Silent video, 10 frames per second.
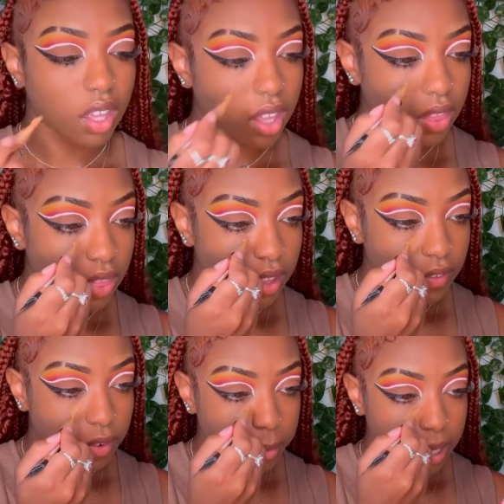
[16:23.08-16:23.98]
And
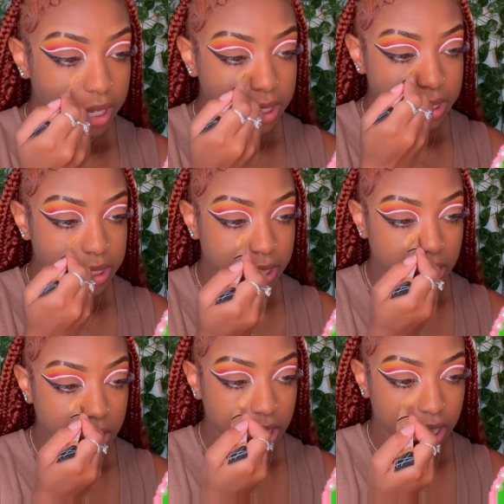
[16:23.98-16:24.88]
then for my
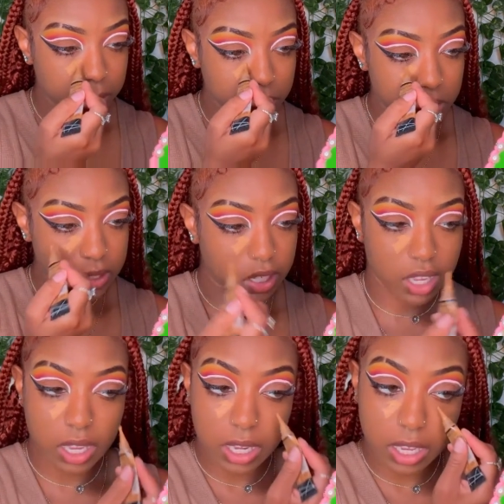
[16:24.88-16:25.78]
concealer, I'm
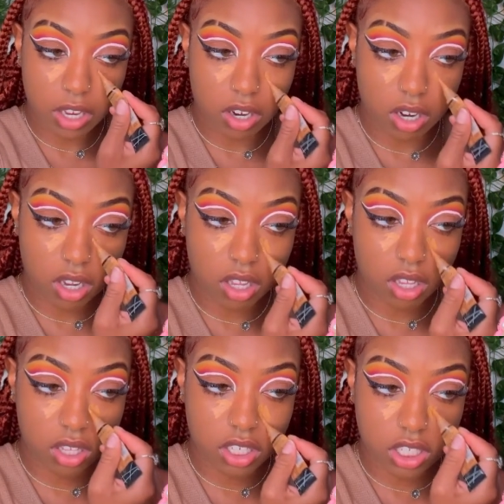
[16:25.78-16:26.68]
using LA
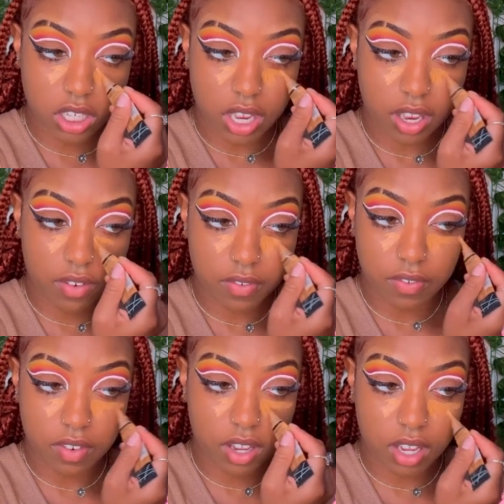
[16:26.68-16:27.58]
Girl in the shade
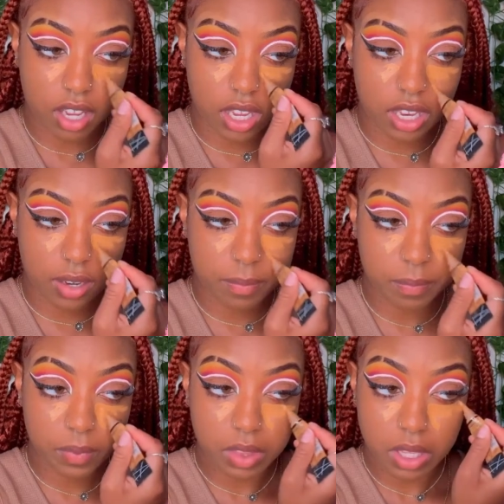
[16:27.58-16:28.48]
Fawn,
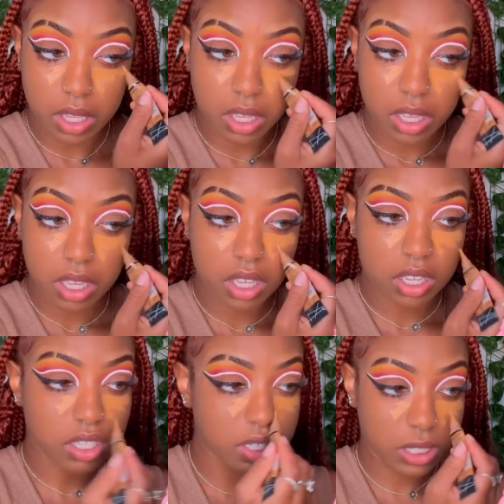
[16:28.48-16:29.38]

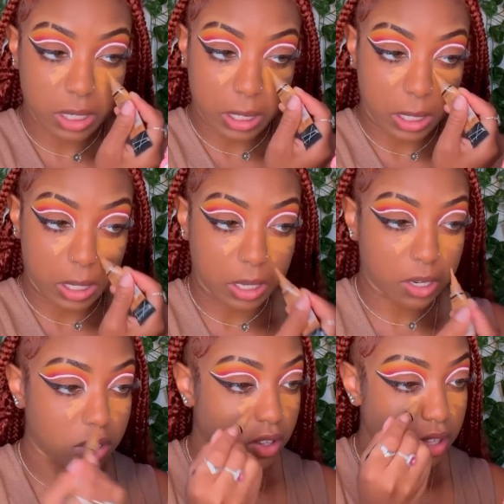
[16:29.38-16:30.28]
concealing
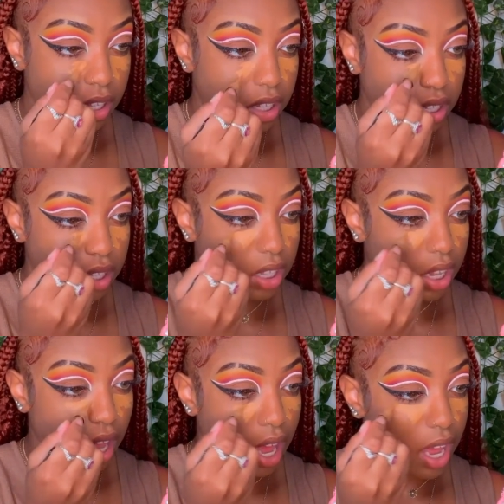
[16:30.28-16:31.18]
under the
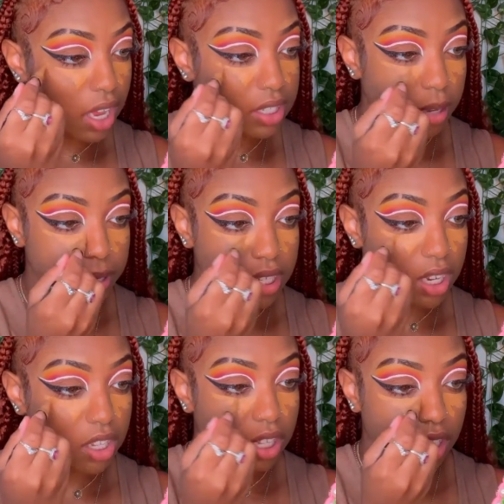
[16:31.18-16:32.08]
eyes. I was about to say
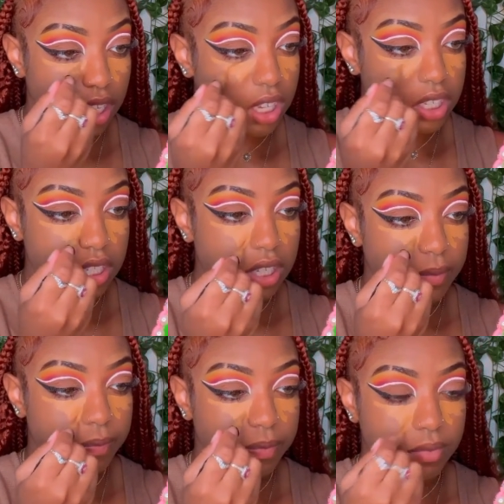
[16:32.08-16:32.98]
under the lids,
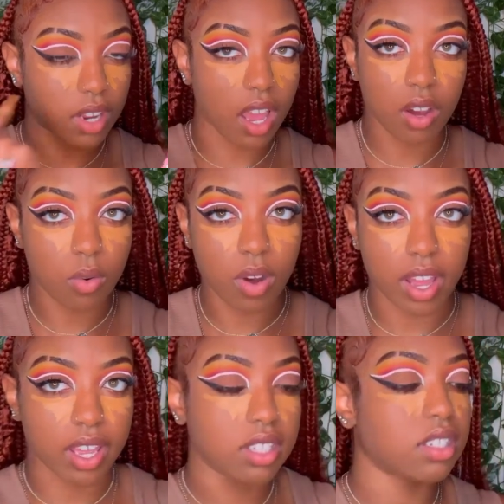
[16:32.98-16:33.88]
not
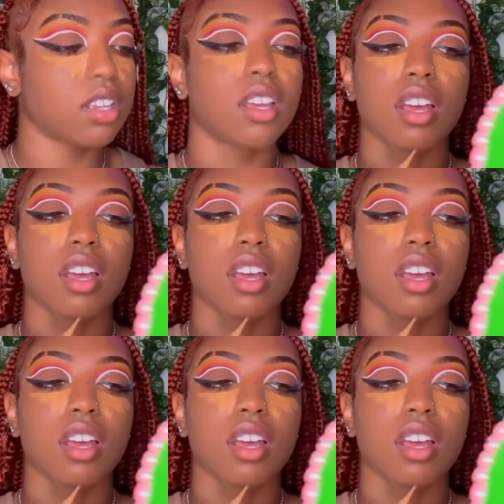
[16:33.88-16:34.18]
quite.